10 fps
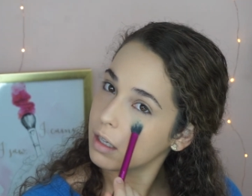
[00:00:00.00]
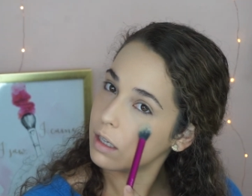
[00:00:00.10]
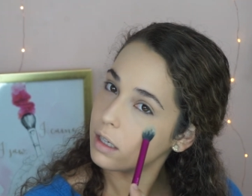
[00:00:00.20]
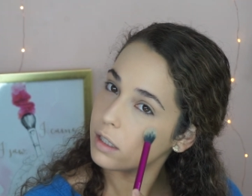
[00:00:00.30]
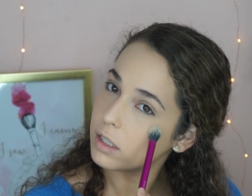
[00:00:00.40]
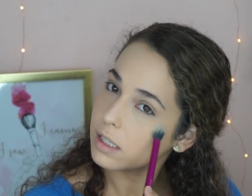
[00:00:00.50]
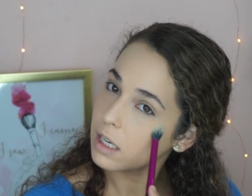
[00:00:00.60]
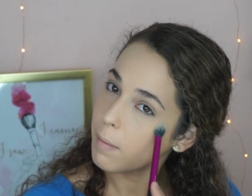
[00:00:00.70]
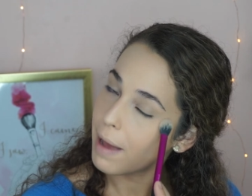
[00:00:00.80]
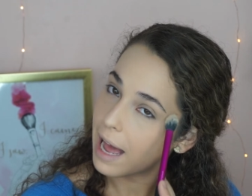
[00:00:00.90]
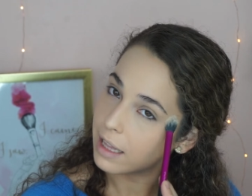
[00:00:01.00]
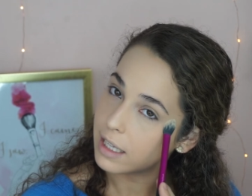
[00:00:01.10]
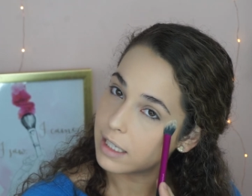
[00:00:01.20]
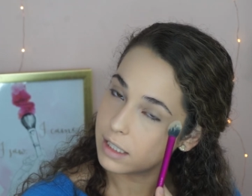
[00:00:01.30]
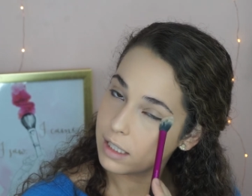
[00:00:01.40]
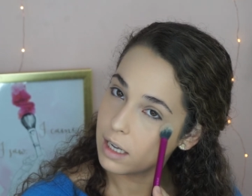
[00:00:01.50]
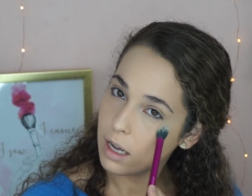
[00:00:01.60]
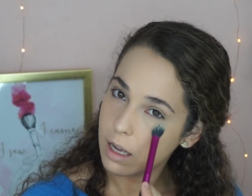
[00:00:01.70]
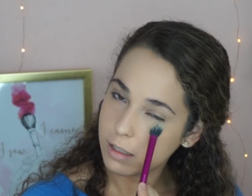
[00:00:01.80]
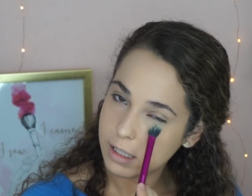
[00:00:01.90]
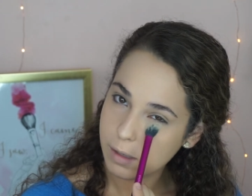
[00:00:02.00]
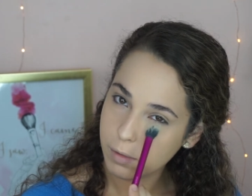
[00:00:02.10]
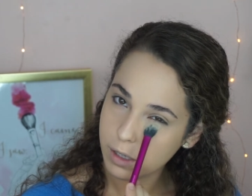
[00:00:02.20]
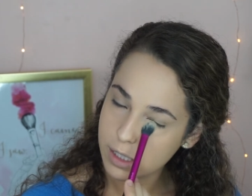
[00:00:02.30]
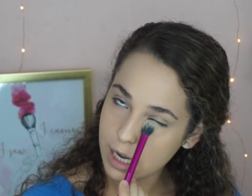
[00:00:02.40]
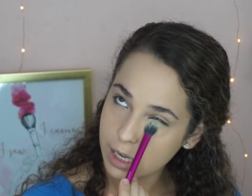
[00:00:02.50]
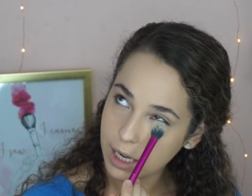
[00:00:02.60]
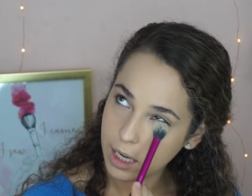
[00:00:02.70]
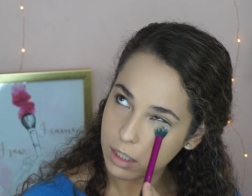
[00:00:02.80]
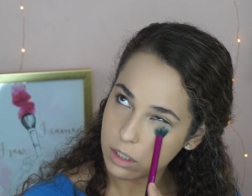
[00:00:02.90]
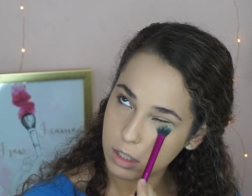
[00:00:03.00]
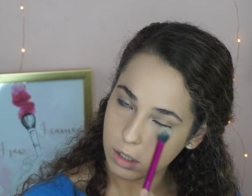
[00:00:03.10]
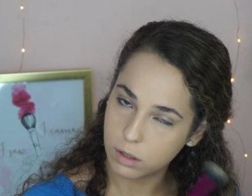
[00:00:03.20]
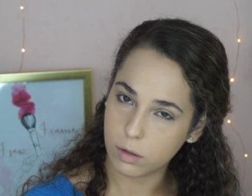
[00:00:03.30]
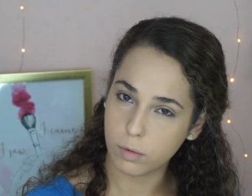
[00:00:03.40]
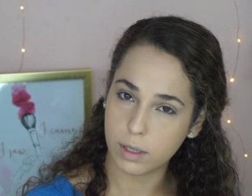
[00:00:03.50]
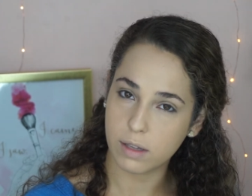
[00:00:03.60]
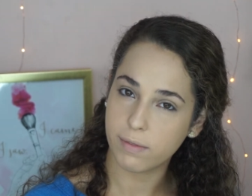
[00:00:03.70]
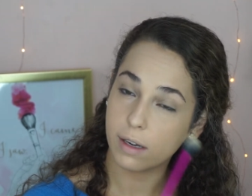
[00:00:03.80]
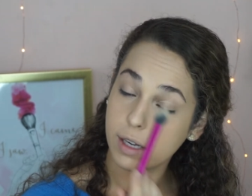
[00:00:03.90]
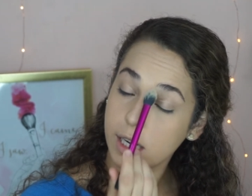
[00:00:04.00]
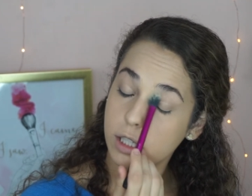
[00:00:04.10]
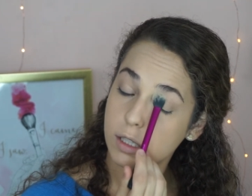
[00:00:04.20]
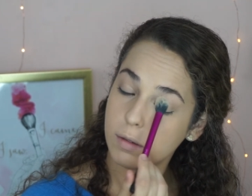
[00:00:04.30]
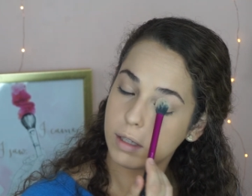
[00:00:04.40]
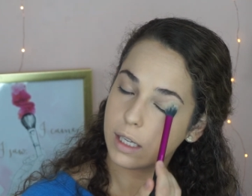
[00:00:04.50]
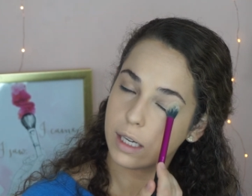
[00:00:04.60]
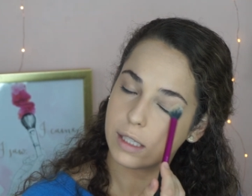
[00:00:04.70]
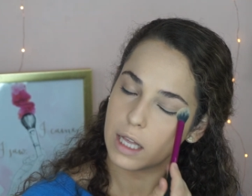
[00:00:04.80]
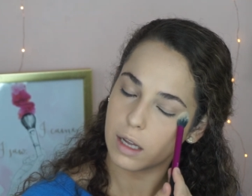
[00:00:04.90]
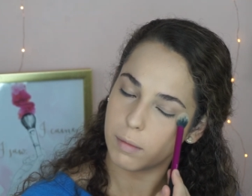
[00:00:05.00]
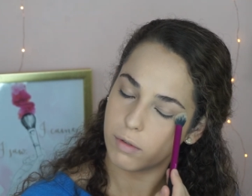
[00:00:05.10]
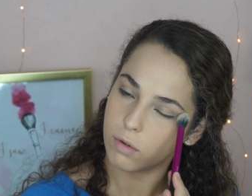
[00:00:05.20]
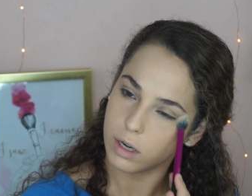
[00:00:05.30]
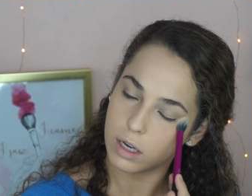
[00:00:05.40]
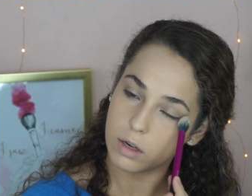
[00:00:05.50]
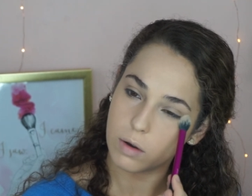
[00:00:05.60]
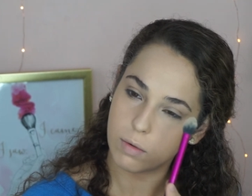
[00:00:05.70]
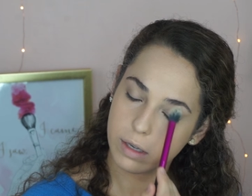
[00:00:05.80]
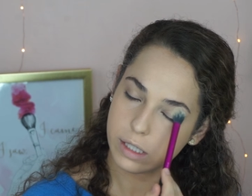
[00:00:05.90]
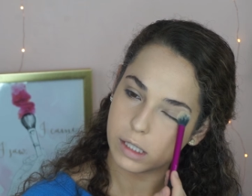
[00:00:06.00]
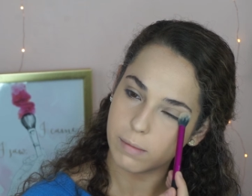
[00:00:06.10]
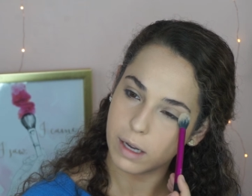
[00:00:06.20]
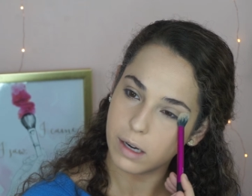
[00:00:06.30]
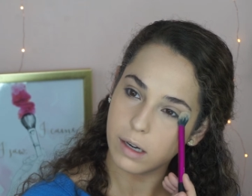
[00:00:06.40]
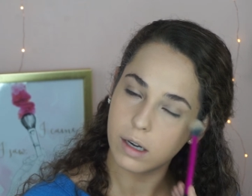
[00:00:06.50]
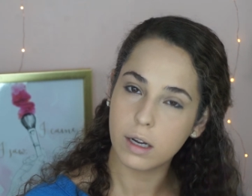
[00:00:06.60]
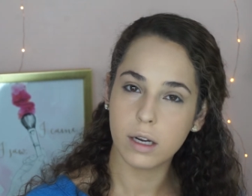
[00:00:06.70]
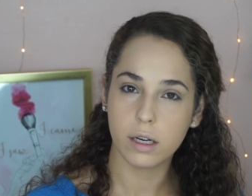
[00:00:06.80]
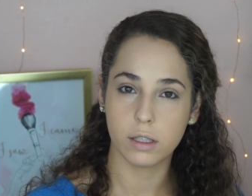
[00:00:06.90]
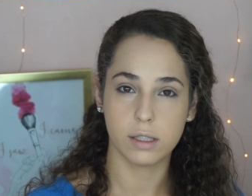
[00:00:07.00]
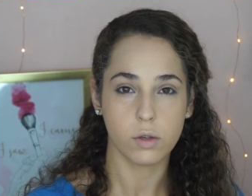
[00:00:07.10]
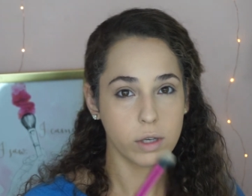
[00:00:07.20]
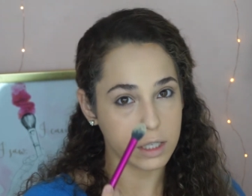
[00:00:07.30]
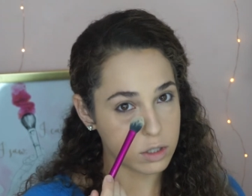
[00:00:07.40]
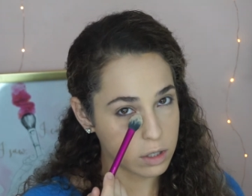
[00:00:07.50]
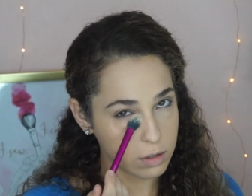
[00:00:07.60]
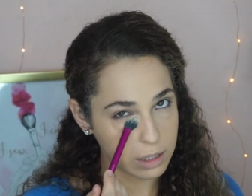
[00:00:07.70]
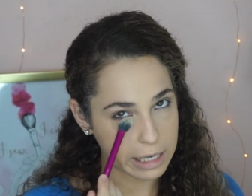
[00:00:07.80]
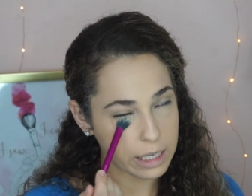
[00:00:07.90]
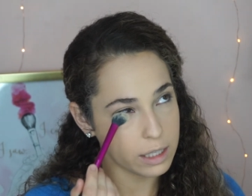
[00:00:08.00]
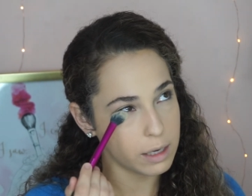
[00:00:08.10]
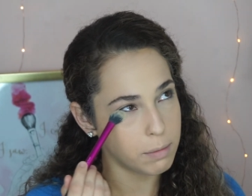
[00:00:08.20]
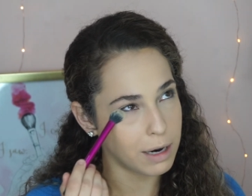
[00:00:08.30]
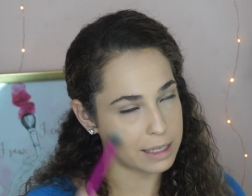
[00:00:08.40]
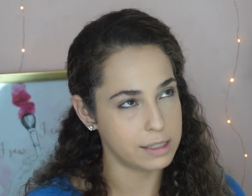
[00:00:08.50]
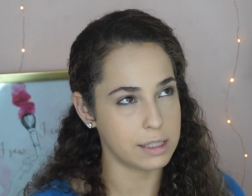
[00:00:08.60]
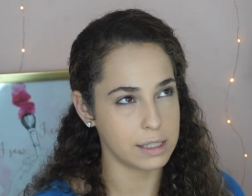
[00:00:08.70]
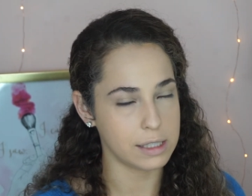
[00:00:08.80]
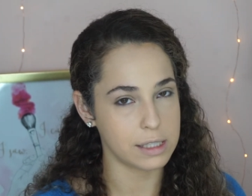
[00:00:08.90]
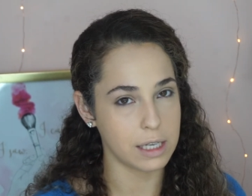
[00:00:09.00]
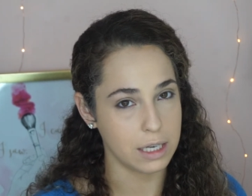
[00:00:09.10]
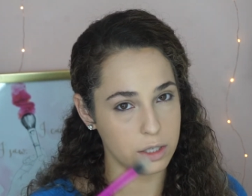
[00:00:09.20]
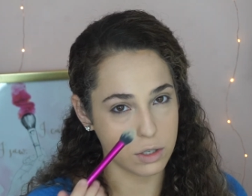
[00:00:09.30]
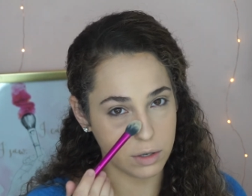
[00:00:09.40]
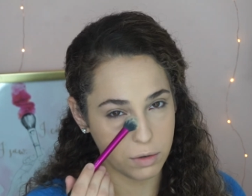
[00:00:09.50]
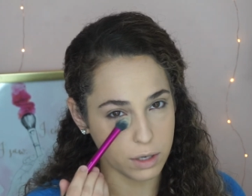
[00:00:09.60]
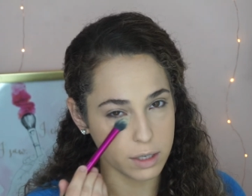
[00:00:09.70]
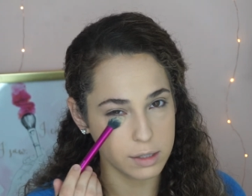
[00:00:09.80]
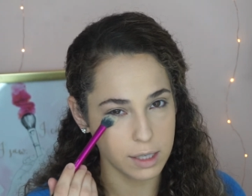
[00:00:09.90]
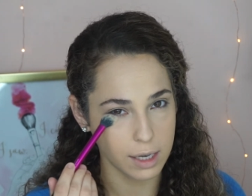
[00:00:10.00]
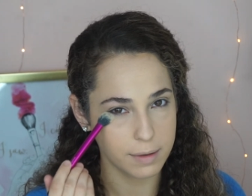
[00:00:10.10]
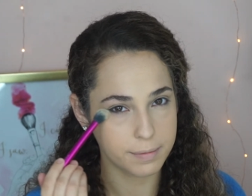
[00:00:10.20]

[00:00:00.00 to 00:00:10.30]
And you're just gonna pat this. Similar technique to with the foundation or with the concealer. Before you don't want to smear, you're just going to lightly press this into your skin.